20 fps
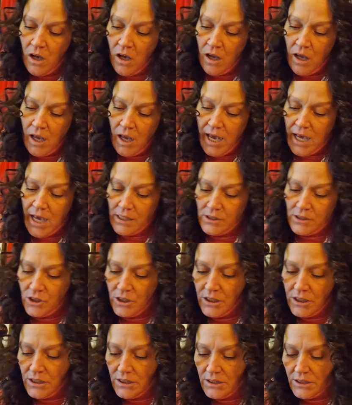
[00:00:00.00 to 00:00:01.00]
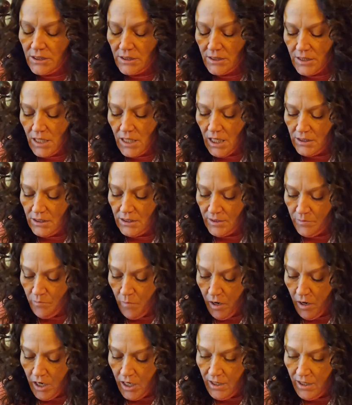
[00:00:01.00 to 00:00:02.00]
Actually, this is not
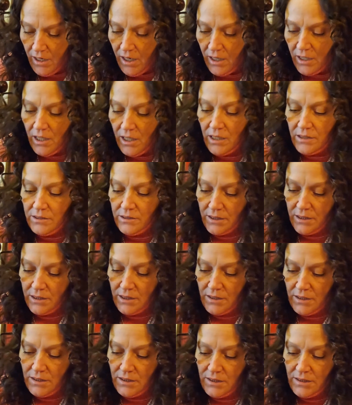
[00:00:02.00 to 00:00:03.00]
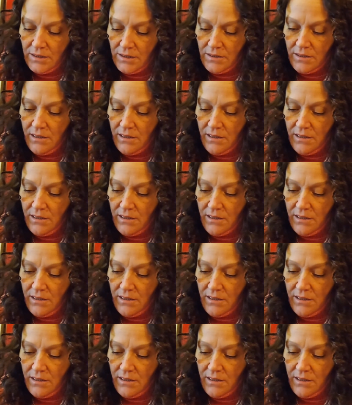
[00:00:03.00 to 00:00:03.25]
smut. I got this